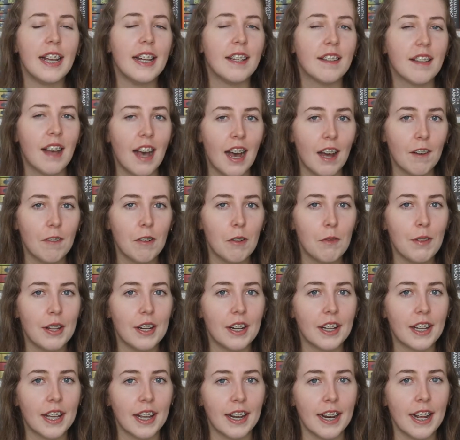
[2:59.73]
it's hard for me
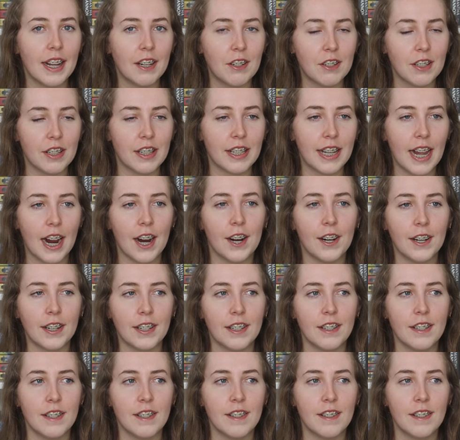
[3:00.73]
to connect to the
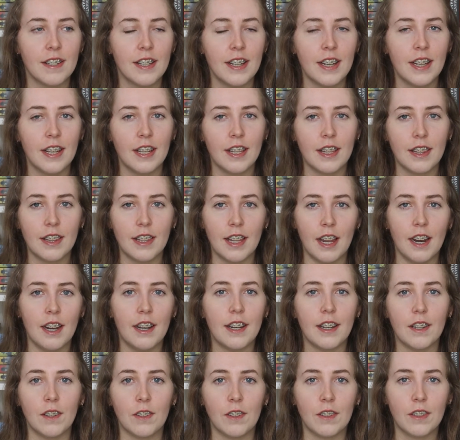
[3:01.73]
characters that it
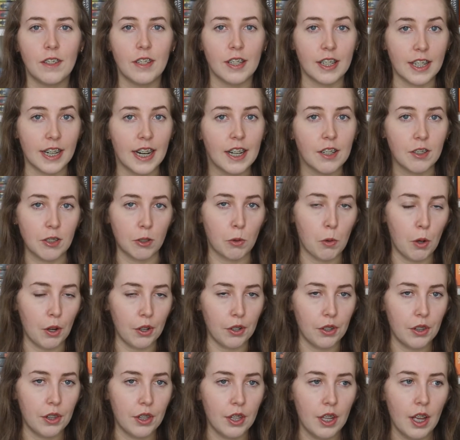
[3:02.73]
is to connect to
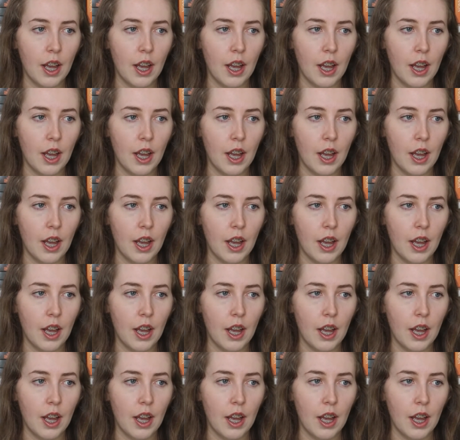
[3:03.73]
Kvothe.